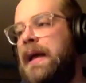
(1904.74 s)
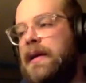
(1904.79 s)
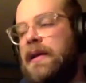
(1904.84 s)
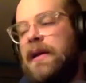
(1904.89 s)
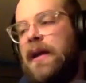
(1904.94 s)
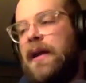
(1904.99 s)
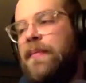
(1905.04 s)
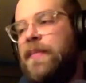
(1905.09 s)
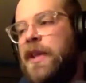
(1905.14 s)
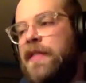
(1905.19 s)

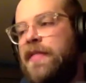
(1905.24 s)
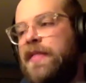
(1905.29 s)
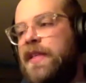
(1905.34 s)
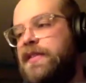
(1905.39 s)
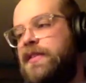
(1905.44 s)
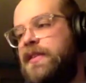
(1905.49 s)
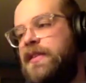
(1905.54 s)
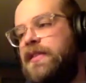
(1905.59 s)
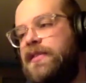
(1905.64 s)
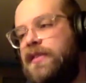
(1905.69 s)
I mean,
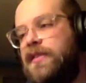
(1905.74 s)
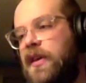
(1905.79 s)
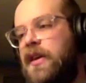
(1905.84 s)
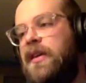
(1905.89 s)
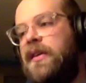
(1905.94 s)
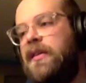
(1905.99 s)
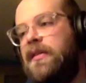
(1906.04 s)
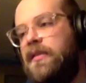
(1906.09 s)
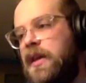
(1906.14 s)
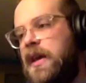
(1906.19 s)
this is
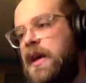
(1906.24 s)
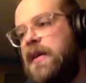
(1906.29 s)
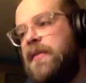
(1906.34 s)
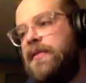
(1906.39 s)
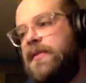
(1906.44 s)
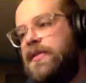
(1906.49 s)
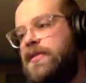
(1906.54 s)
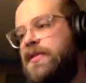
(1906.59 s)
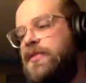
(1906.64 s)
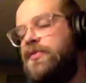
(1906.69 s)
like, yeah,
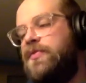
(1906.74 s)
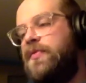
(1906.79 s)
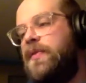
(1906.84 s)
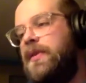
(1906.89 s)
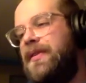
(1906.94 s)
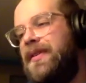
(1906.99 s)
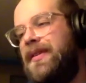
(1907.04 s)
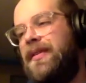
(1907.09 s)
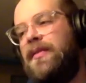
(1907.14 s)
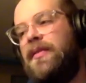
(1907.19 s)
this is
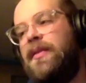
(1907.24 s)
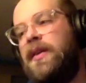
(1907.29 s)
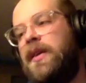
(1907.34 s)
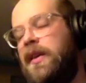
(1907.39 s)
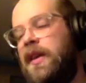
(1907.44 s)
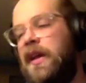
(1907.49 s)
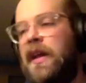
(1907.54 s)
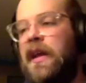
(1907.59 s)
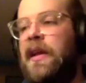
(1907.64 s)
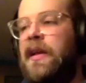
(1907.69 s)
really
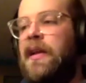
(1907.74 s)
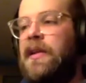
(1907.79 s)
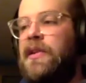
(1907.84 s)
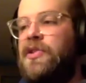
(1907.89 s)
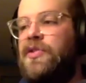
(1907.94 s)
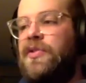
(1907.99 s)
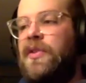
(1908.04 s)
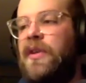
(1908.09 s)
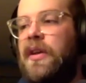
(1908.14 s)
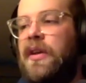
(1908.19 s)
like
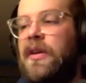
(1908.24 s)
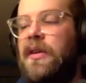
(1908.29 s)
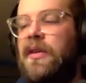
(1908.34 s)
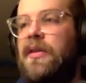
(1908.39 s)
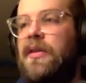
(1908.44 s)
age like